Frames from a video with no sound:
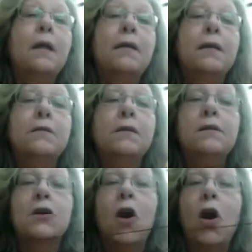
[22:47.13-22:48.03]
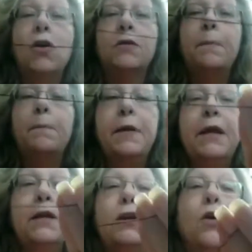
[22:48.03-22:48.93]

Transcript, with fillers: this is called bead